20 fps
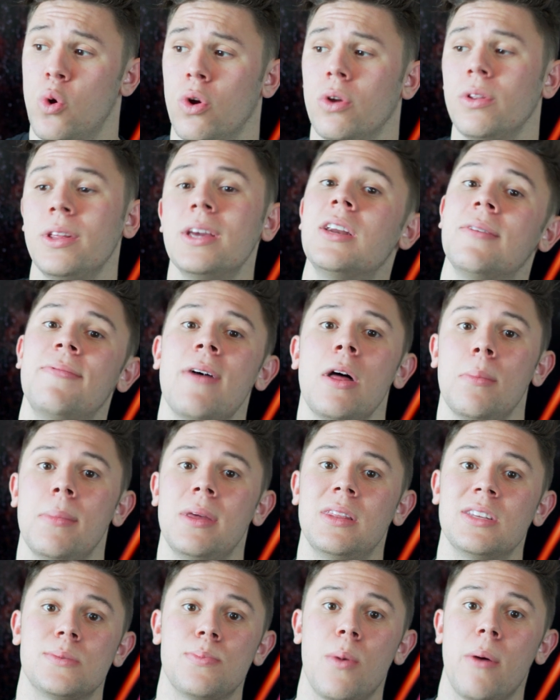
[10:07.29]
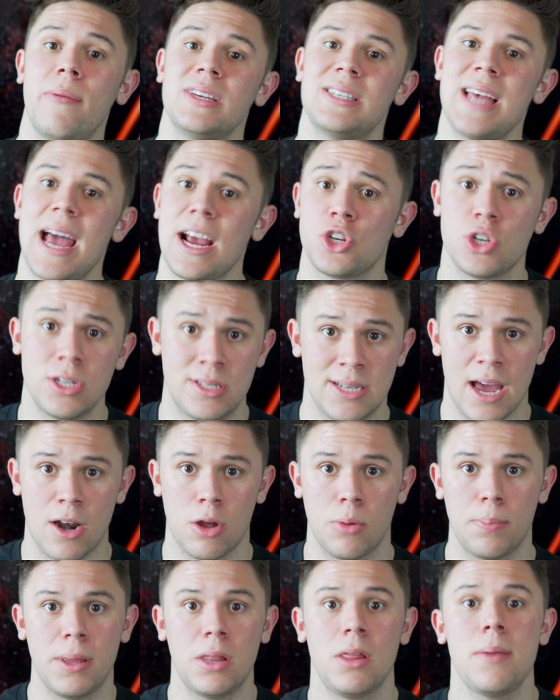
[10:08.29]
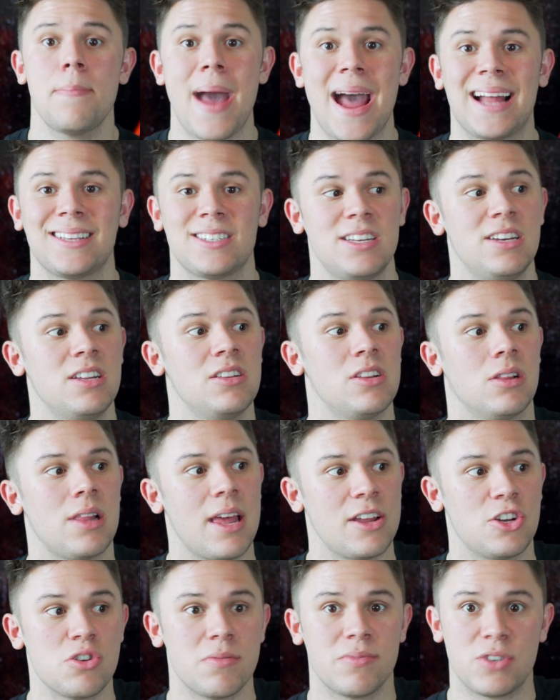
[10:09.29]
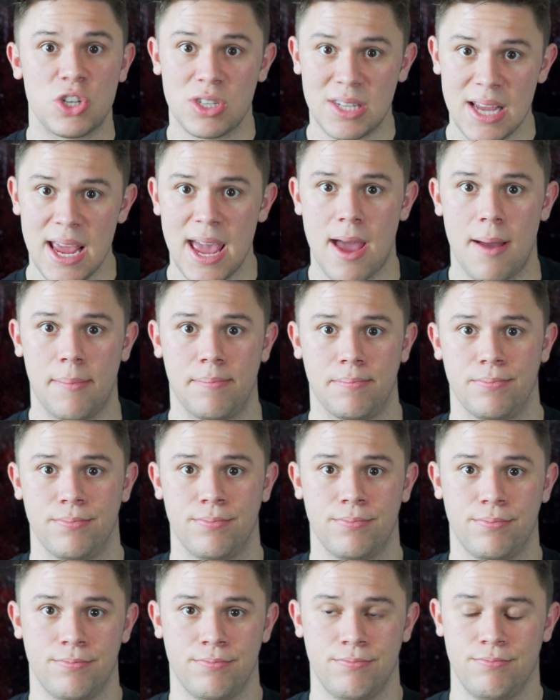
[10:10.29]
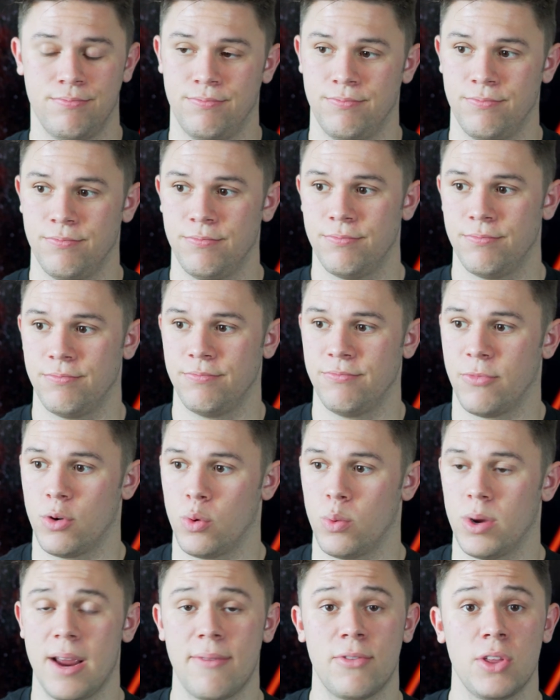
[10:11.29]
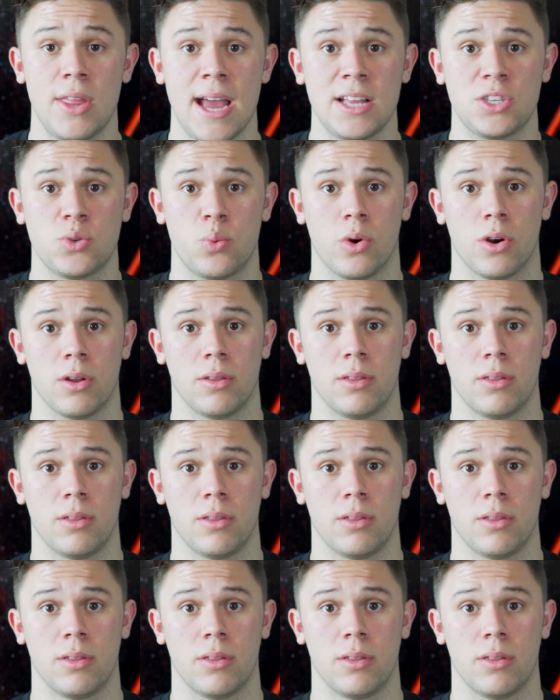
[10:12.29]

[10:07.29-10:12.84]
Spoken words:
early in development, this movie is actually titled Billy Batson and the Legend of Shazam. For whatever that's worth. I